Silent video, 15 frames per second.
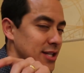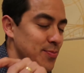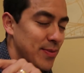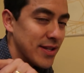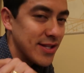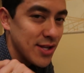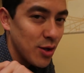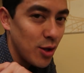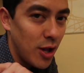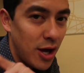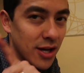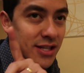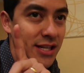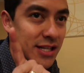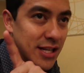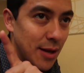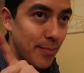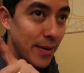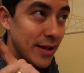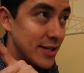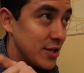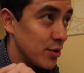It's been so long since
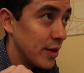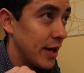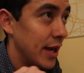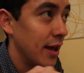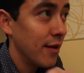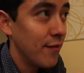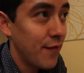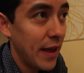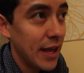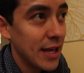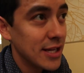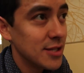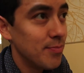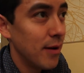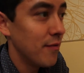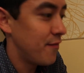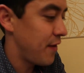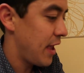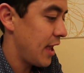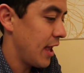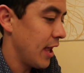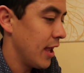I've been to a Vegas
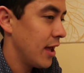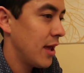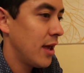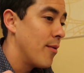buffet.